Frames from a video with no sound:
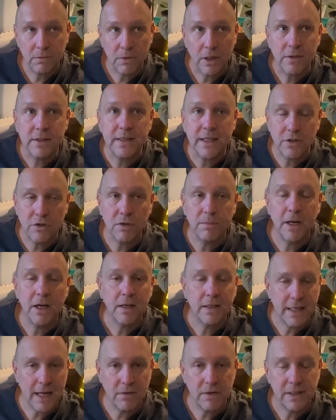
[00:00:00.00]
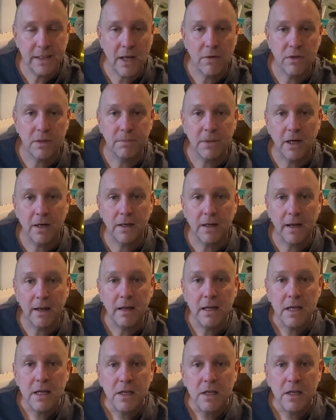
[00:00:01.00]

Central America down to South America.